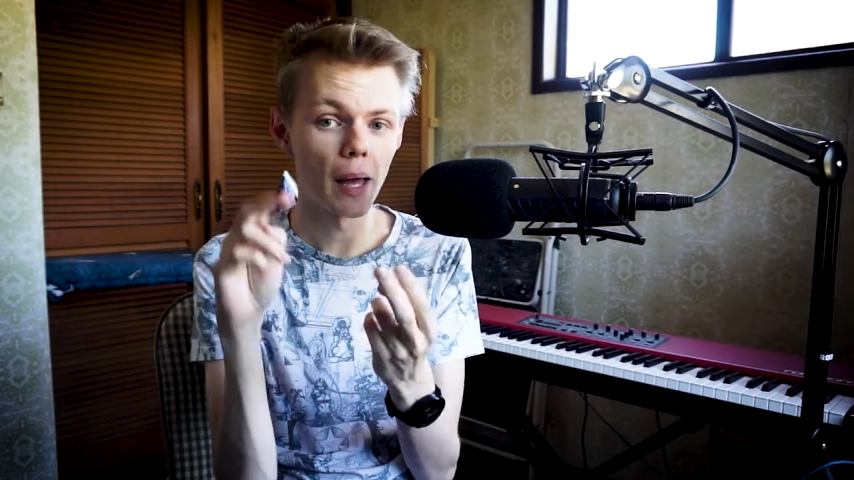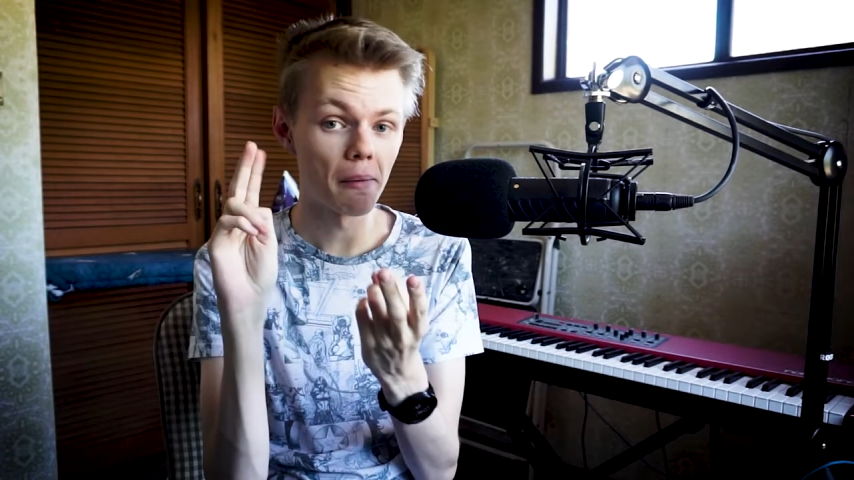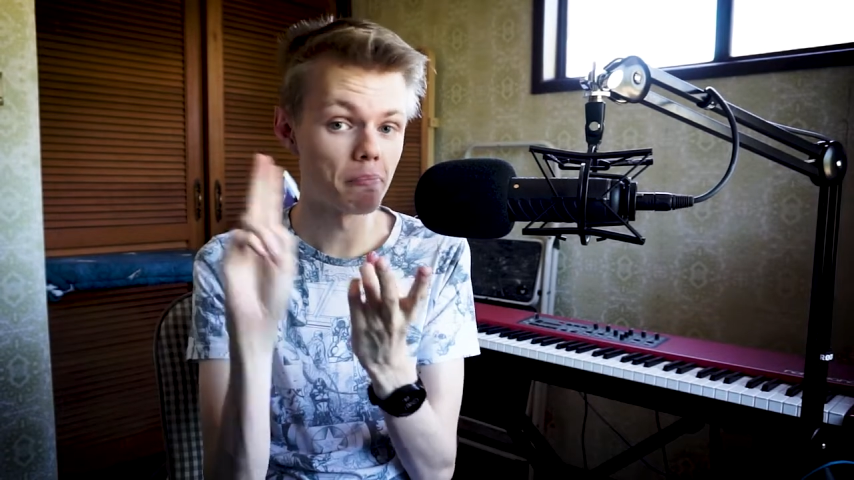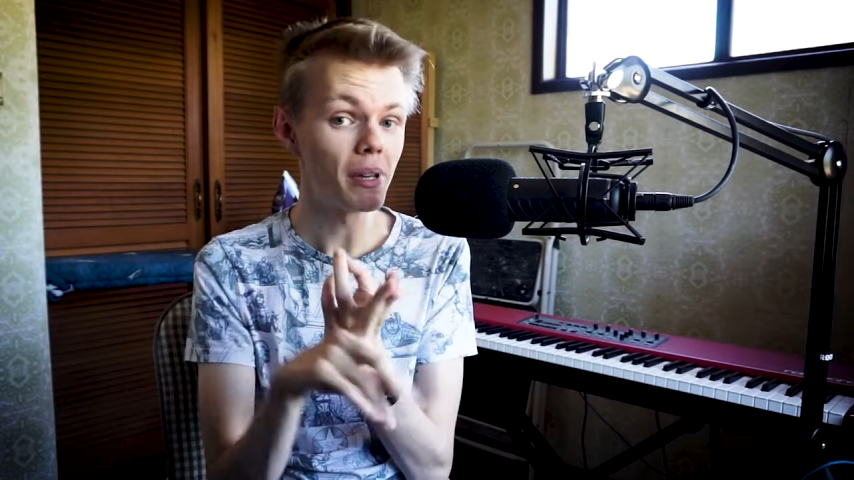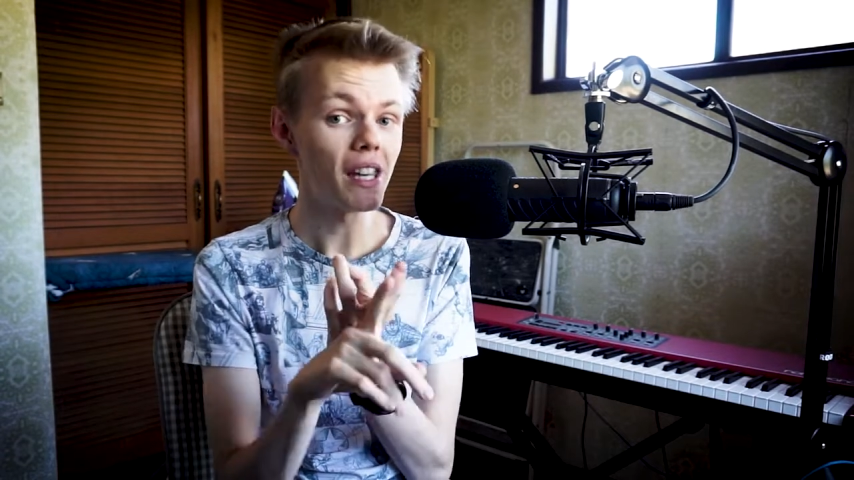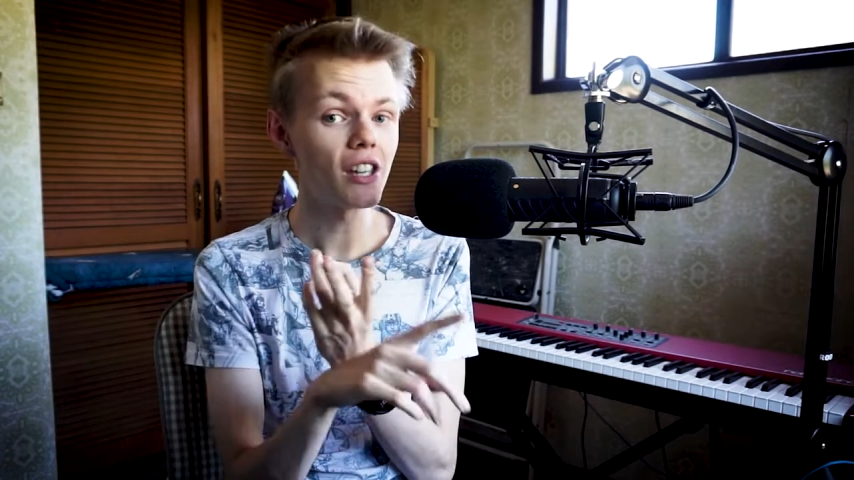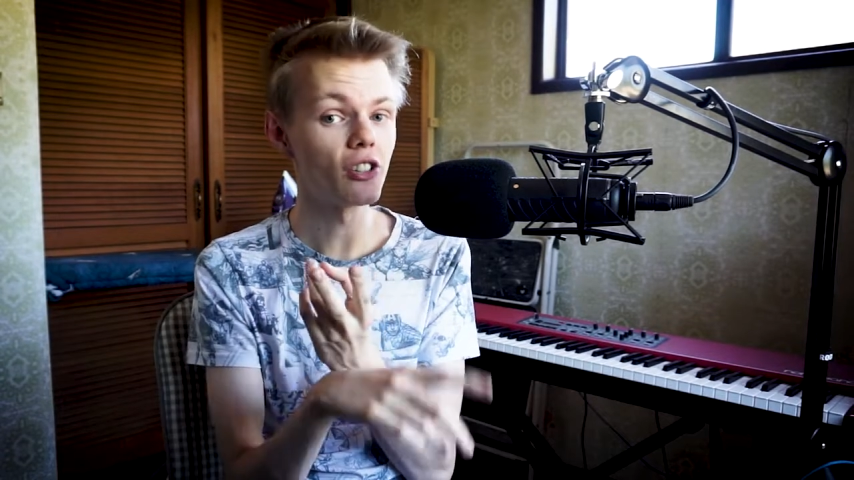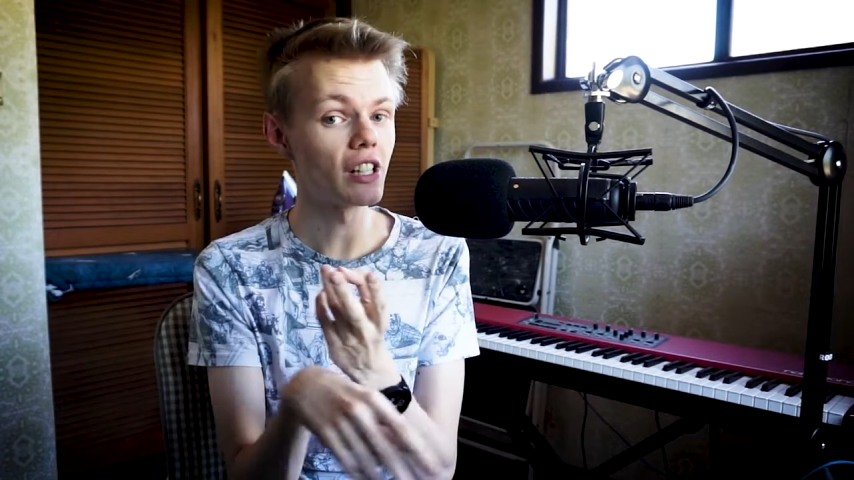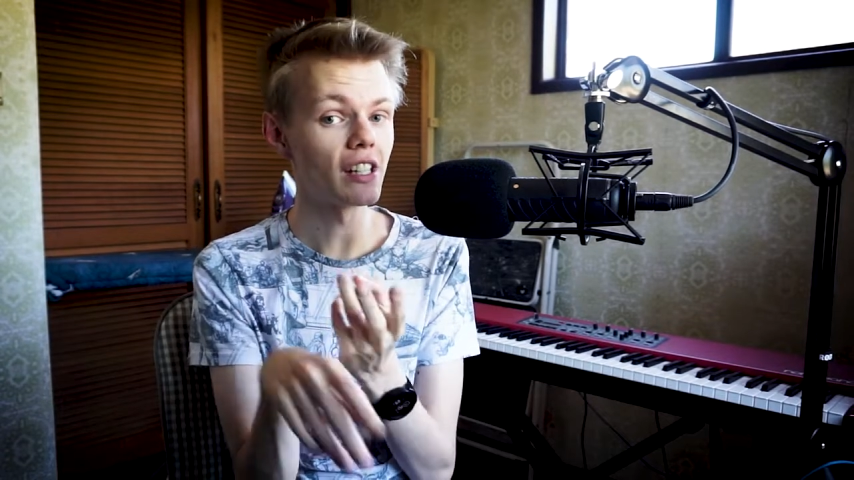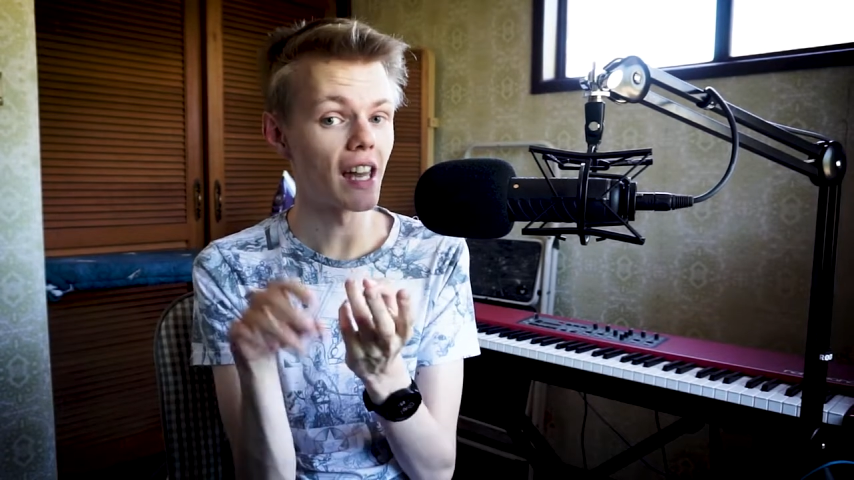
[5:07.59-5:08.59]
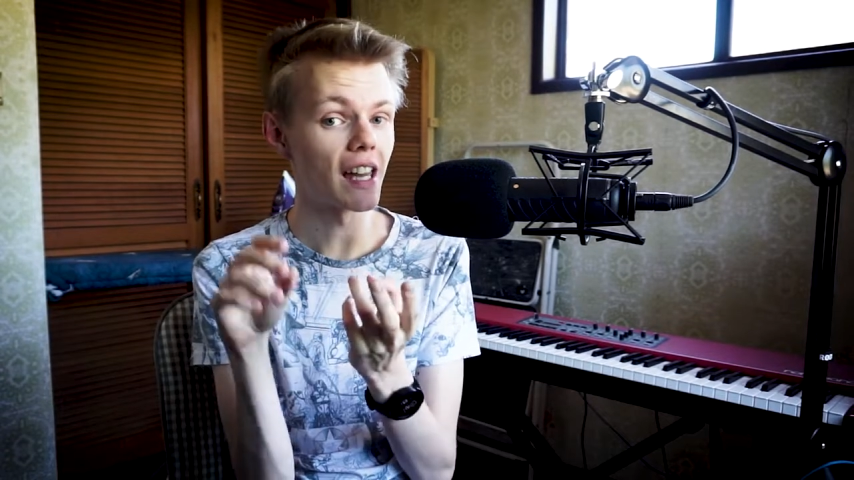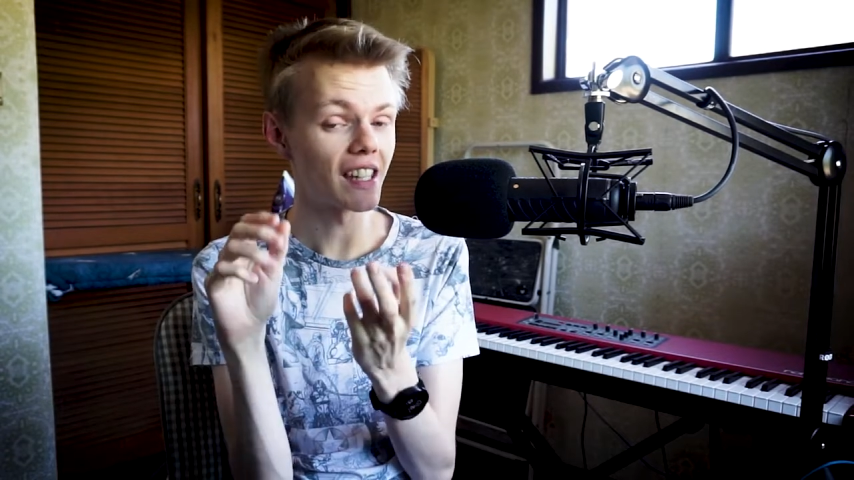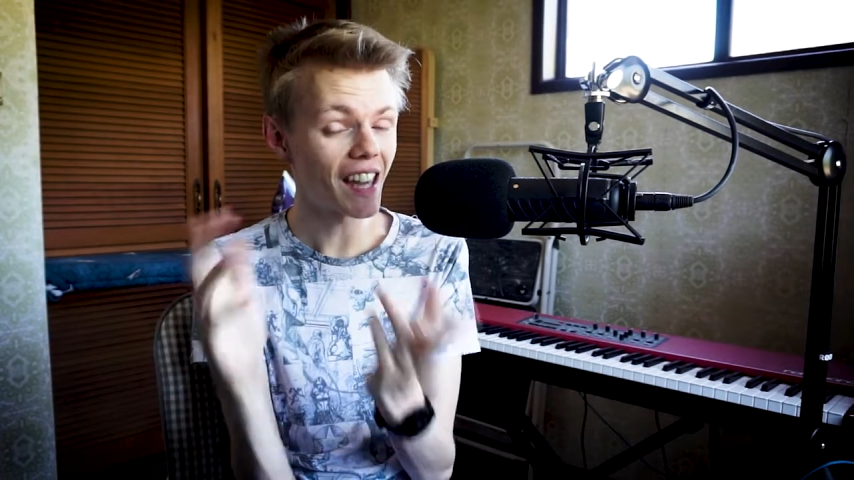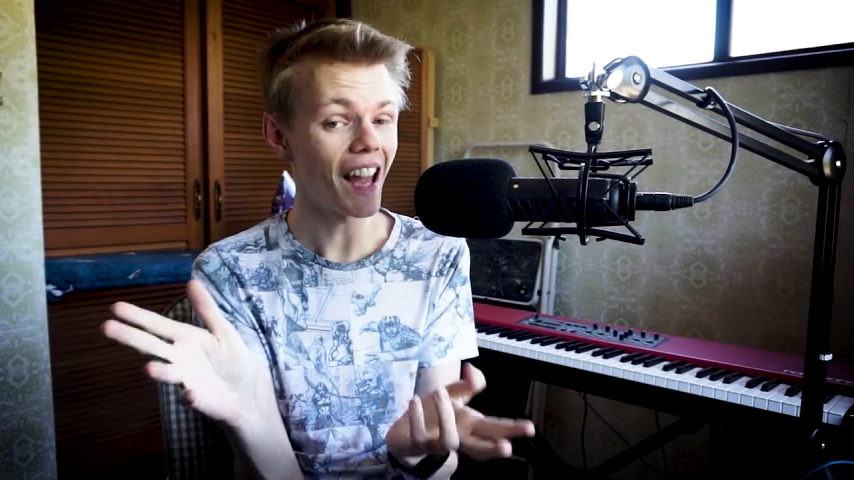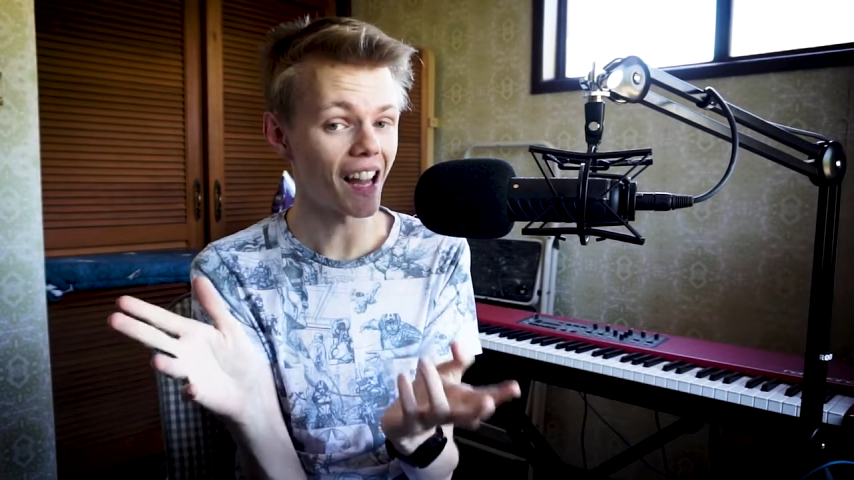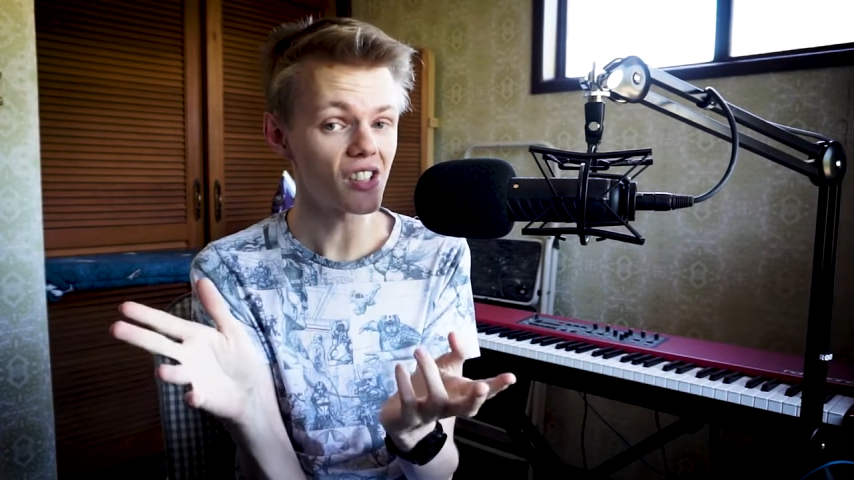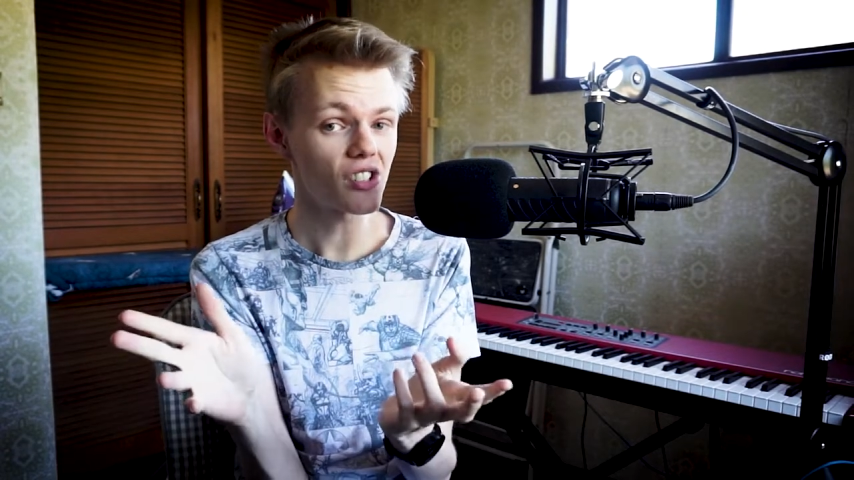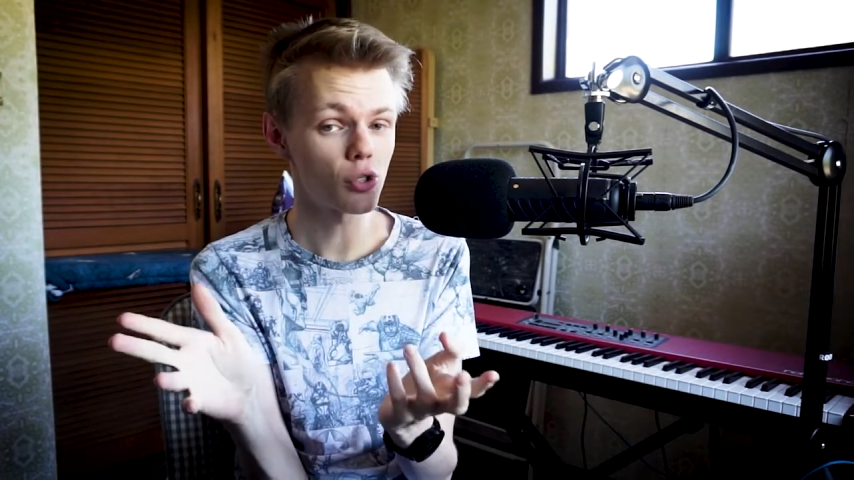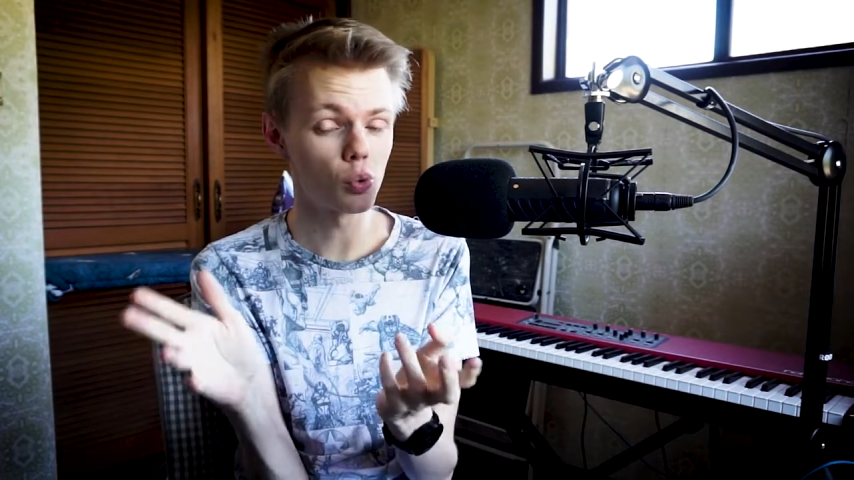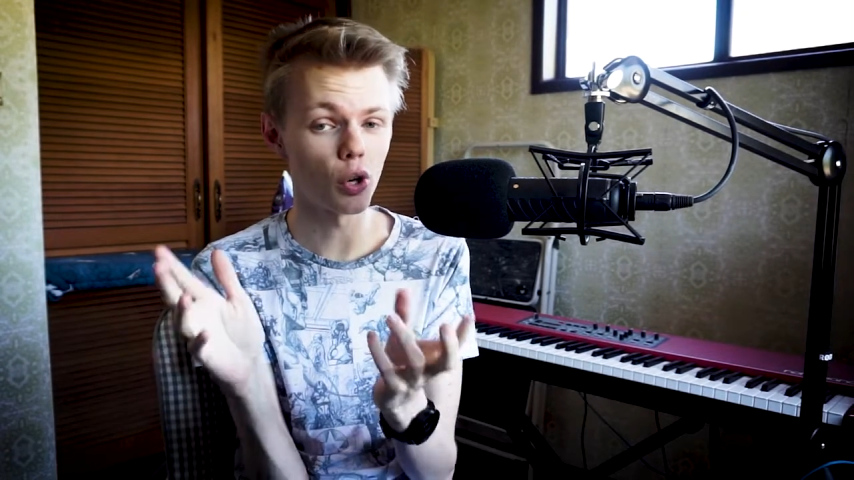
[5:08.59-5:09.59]
and B, you need a
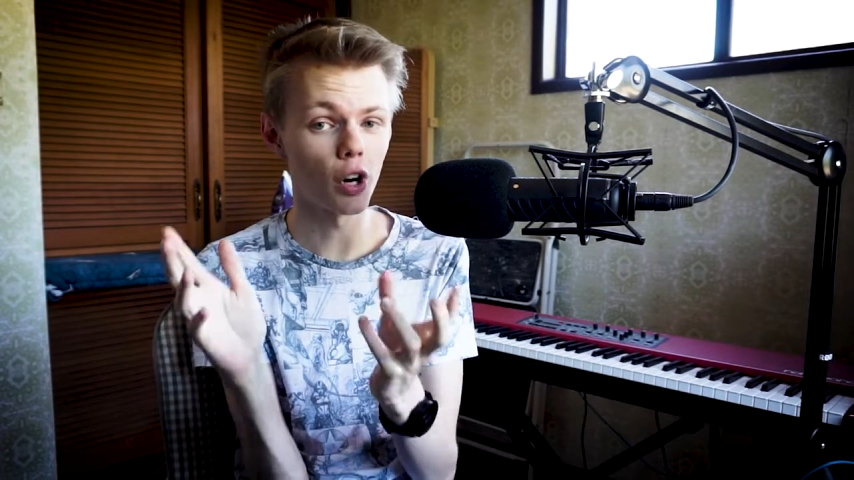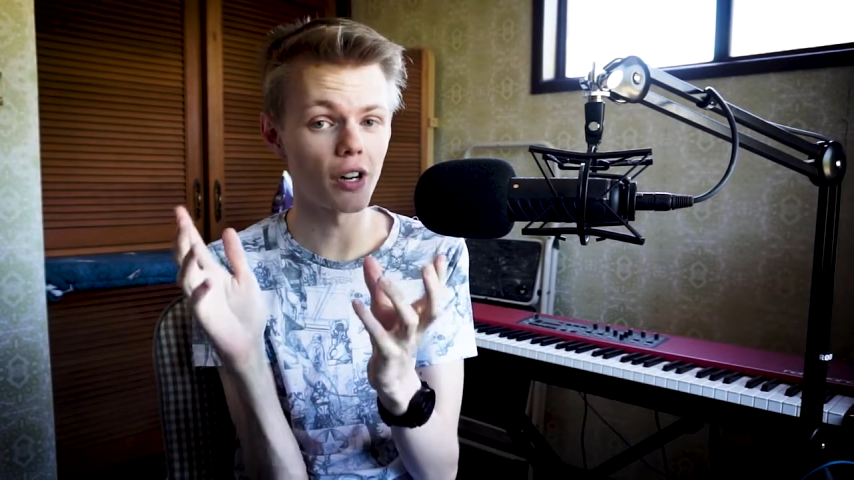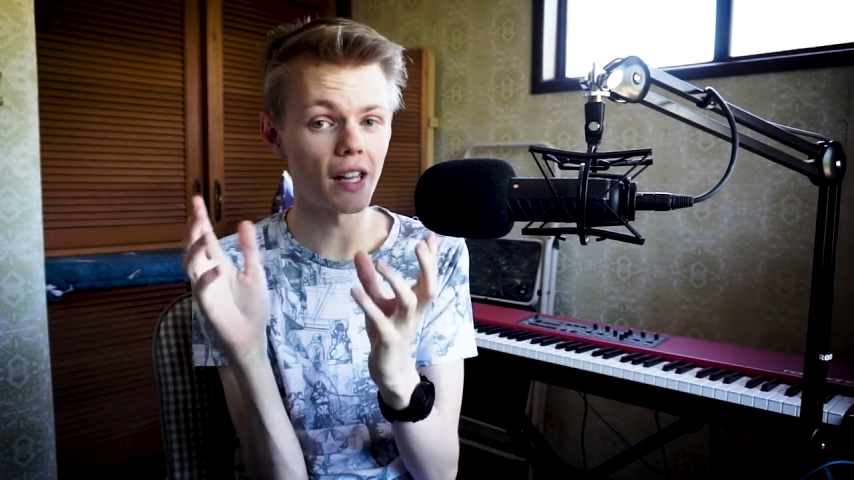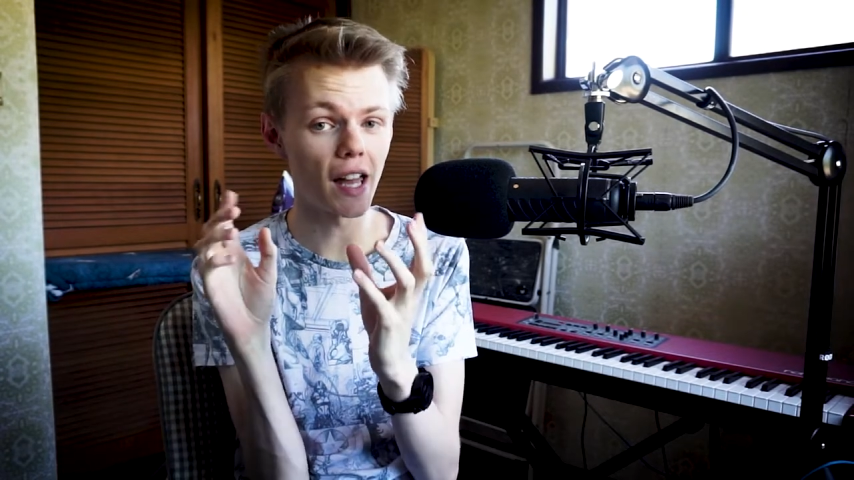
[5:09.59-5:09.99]
cast who are